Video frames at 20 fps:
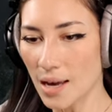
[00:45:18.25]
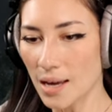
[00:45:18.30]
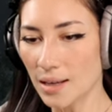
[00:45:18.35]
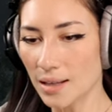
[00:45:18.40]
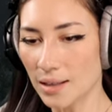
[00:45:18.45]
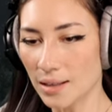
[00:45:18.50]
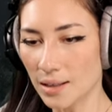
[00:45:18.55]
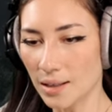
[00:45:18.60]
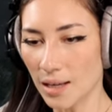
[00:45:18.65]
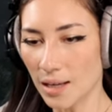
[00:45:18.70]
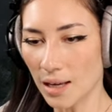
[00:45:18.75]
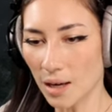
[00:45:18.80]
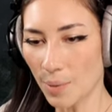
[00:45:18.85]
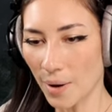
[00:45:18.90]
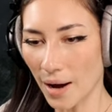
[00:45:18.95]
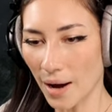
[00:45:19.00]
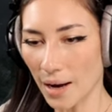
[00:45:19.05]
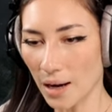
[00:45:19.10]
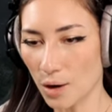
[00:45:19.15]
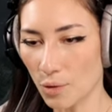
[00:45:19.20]

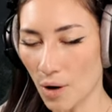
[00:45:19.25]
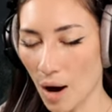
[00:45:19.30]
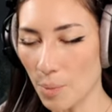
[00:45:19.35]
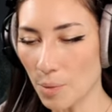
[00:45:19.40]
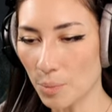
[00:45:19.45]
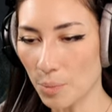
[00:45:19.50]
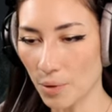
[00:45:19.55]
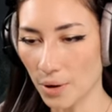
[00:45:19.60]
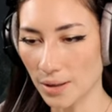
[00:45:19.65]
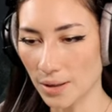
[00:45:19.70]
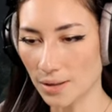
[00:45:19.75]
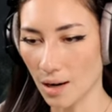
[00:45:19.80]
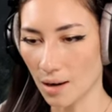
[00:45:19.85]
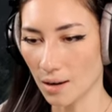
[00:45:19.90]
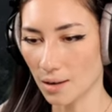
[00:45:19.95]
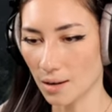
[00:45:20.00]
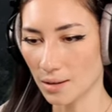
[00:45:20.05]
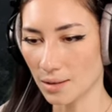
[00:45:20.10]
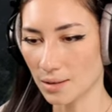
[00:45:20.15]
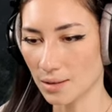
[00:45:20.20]
Nearby grapple points
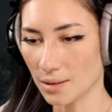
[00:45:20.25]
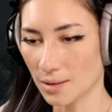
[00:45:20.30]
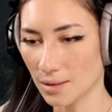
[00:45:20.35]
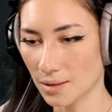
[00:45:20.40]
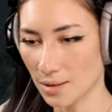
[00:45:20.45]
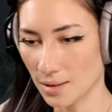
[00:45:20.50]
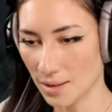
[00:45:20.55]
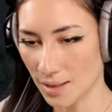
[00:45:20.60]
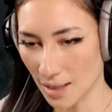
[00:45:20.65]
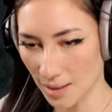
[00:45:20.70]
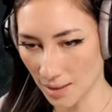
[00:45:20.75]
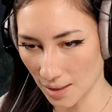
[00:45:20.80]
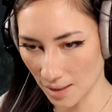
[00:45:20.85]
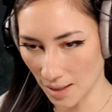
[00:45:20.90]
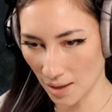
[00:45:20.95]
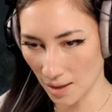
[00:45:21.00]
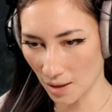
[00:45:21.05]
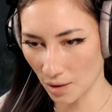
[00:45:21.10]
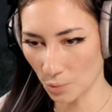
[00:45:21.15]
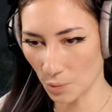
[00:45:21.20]
are
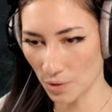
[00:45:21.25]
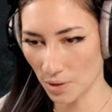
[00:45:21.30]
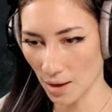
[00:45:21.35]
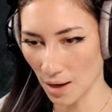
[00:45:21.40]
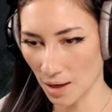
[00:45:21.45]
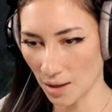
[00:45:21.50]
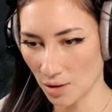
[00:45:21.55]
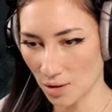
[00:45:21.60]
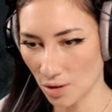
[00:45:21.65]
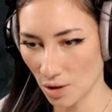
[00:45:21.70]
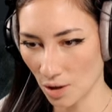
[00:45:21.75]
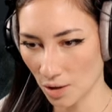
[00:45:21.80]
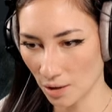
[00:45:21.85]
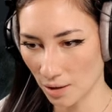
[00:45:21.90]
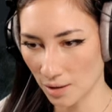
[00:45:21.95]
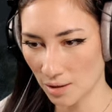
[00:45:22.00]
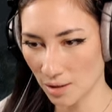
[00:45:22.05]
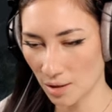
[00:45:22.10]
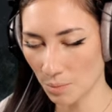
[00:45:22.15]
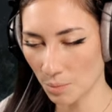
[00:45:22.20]
designated with a circular
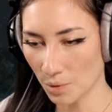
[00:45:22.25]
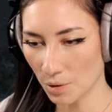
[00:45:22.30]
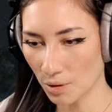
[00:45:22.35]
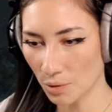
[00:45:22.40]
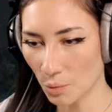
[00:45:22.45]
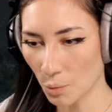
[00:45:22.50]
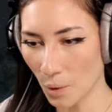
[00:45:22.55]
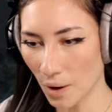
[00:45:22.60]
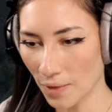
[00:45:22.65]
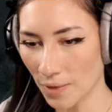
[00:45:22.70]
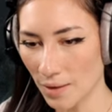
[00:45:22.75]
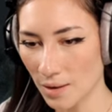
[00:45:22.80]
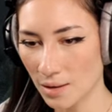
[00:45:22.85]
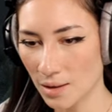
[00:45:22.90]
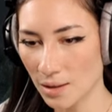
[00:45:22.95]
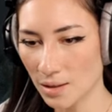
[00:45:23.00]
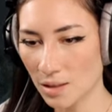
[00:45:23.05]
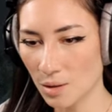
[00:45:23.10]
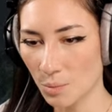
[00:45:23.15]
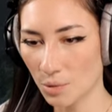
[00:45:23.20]
symbol. When the,
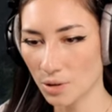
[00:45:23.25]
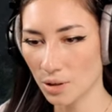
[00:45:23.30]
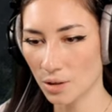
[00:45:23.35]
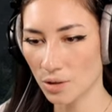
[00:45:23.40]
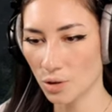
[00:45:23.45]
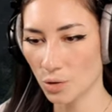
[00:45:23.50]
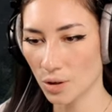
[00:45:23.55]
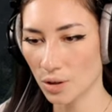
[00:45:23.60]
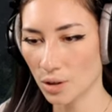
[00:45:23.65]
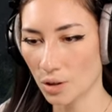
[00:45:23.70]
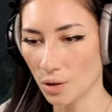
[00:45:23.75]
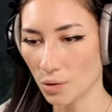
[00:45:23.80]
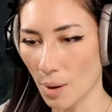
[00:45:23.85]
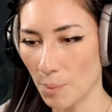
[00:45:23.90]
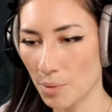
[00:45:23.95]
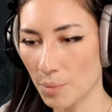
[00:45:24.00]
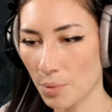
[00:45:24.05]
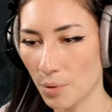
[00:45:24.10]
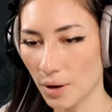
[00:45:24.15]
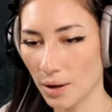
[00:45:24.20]
this symbol turns green, the
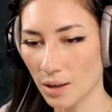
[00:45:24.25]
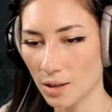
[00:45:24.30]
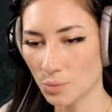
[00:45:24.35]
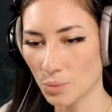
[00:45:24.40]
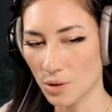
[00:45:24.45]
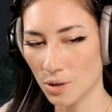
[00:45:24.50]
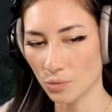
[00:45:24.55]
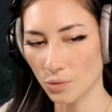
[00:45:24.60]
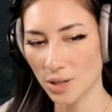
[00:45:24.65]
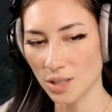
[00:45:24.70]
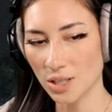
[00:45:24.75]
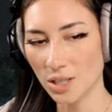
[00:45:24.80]
grapple point is within reach.